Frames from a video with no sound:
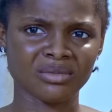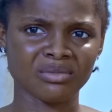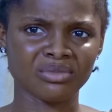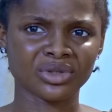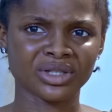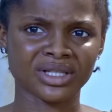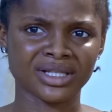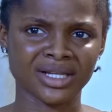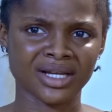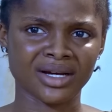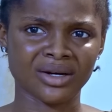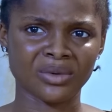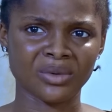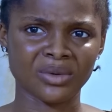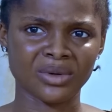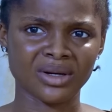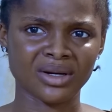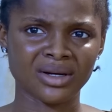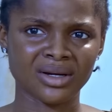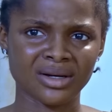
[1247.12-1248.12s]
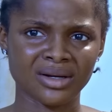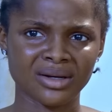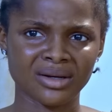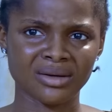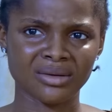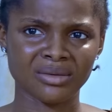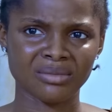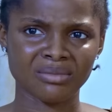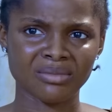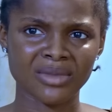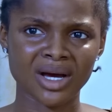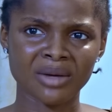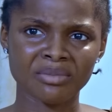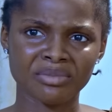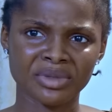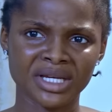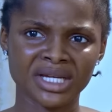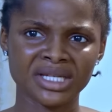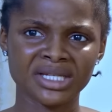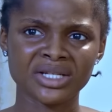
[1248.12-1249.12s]
But now, I'm
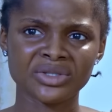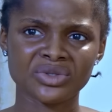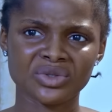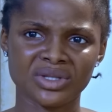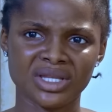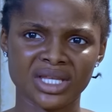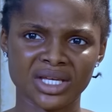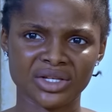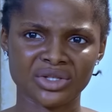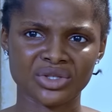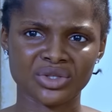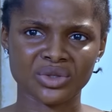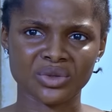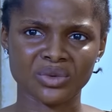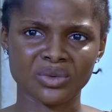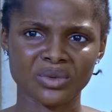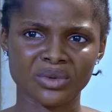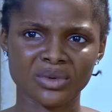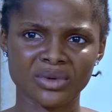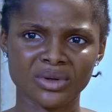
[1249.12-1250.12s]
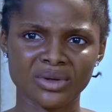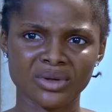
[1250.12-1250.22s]
beginning to think so.